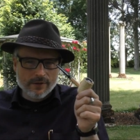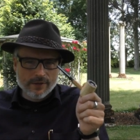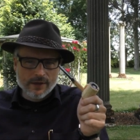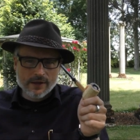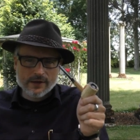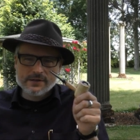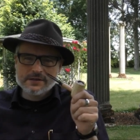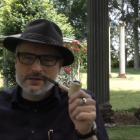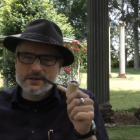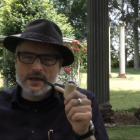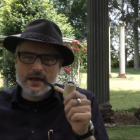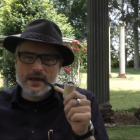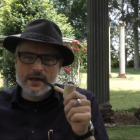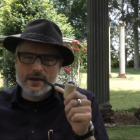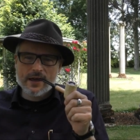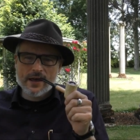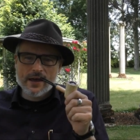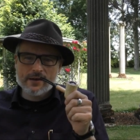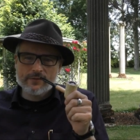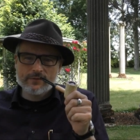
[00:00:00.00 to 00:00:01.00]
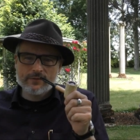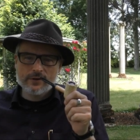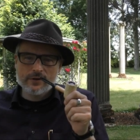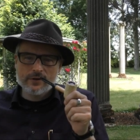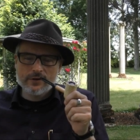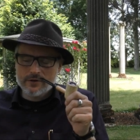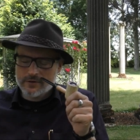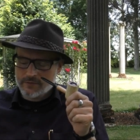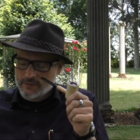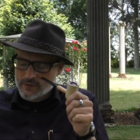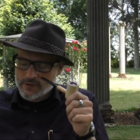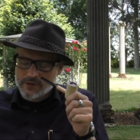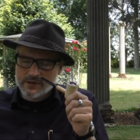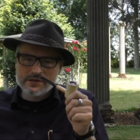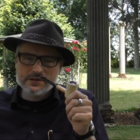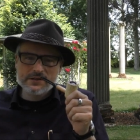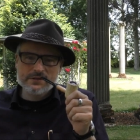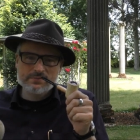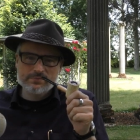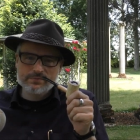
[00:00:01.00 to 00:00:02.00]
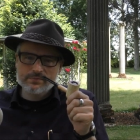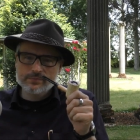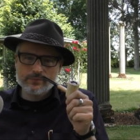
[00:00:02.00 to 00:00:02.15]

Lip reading: Thanks again, Ed, for this